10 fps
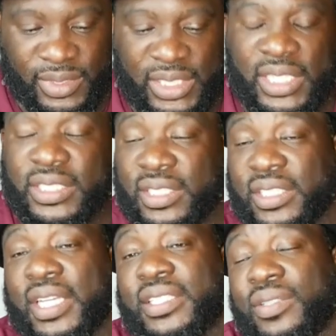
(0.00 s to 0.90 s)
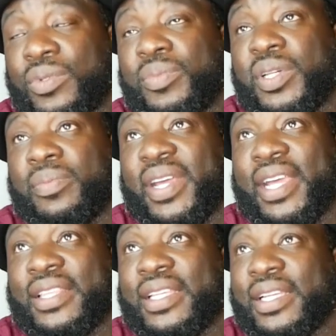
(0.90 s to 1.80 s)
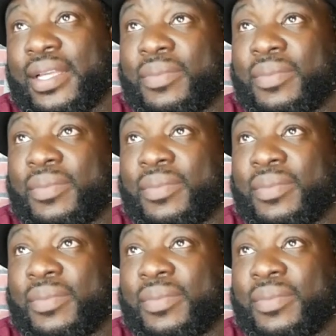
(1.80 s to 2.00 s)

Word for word: Yes, it will be a bad thing.